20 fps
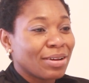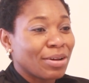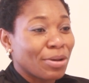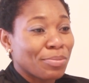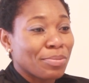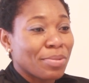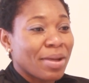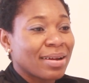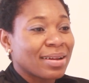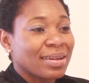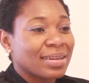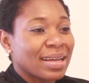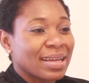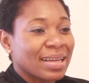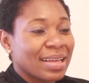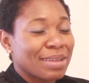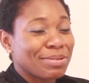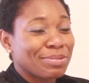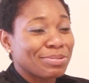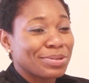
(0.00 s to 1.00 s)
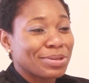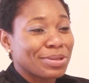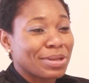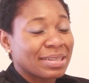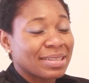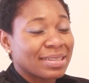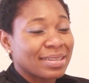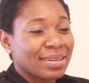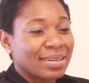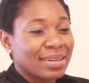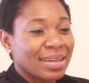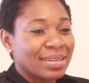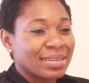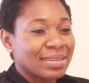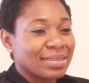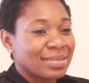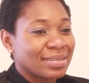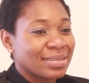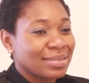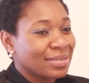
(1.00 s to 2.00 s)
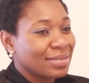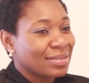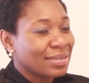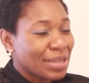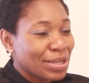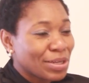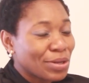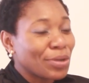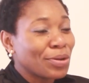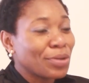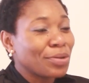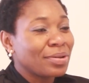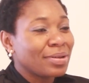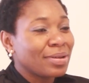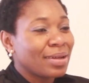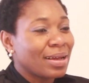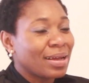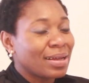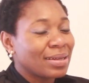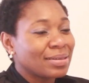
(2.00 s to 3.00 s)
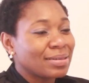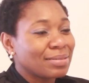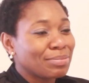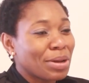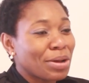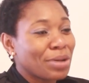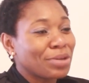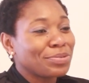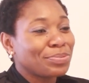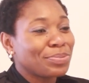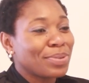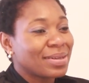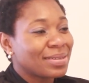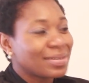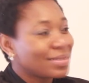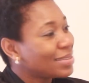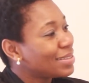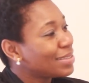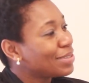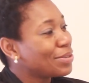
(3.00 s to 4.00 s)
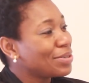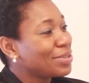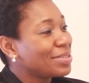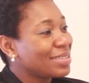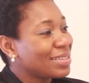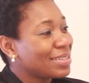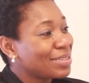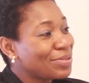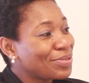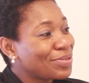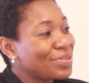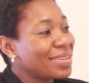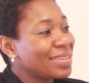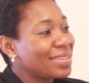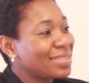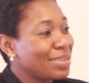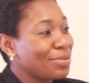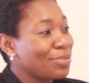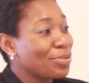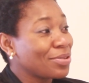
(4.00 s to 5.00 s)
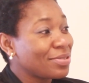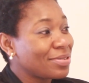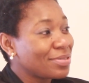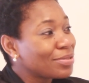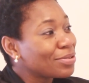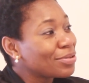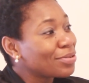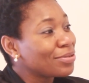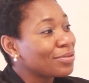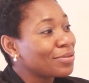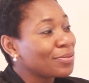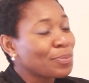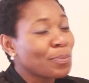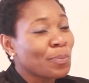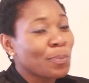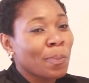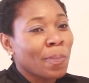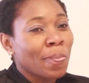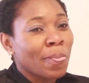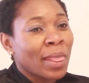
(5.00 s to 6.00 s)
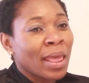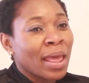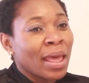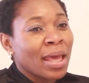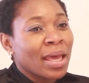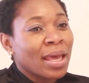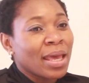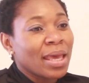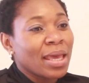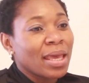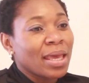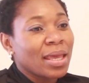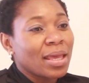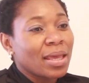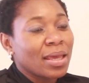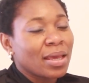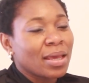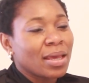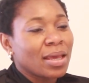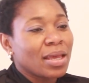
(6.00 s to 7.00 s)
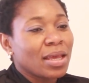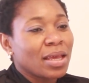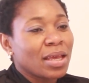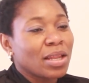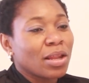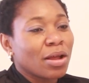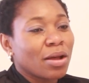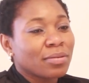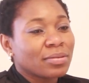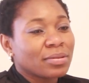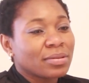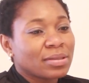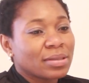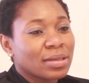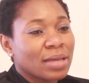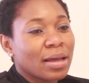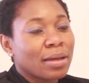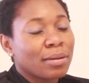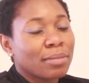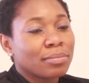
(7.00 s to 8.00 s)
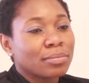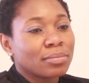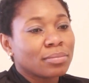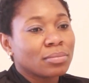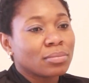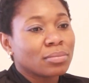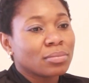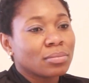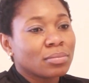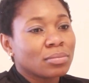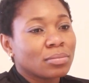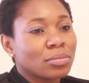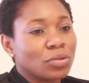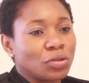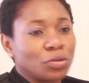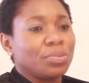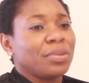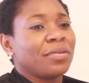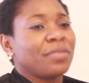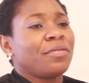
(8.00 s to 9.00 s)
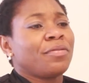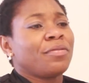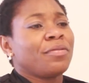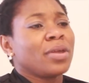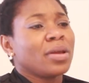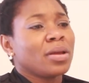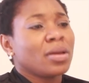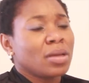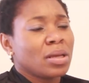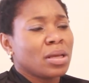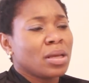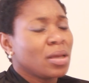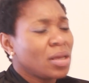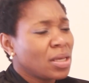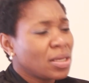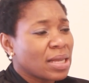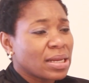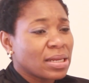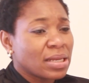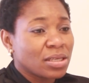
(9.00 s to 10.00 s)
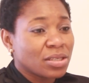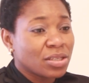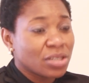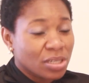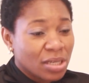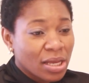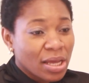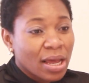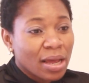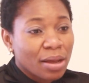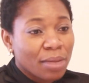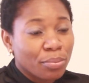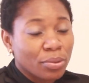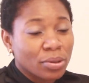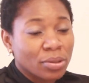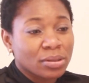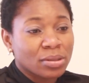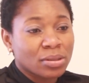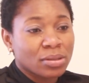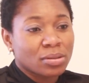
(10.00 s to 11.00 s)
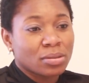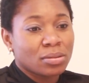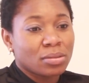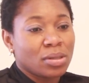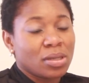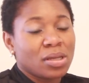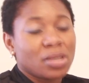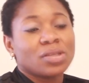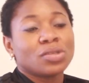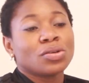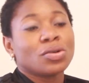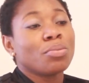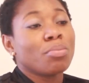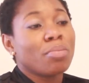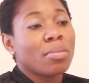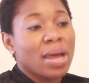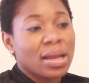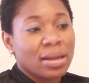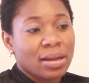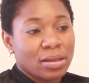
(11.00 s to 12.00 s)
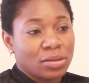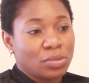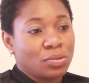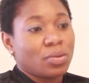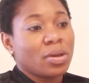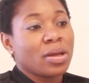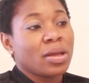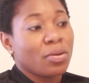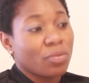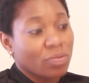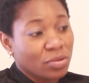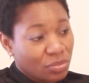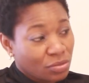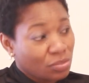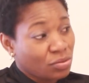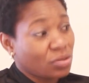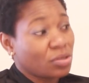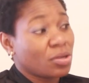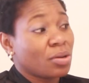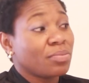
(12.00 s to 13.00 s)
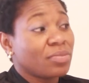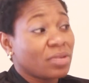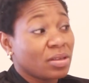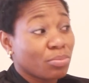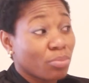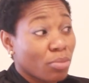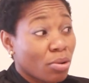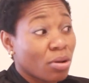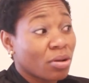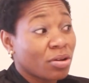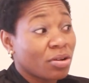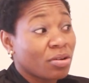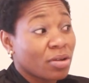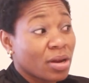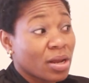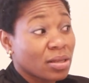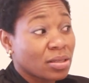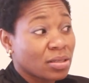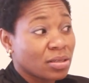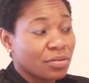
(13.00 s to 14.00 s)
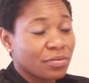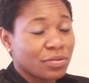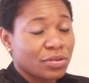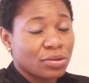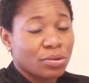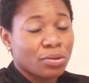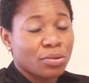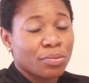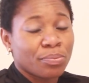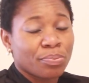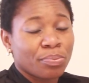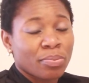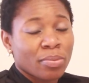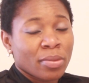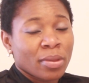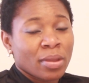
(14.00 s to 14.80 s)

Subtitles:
got married, and came to London, and and my husband, is into it. He wants to. He loves to be free. He is an engineer, but in his own mind as well, he wants to do something more creative. So,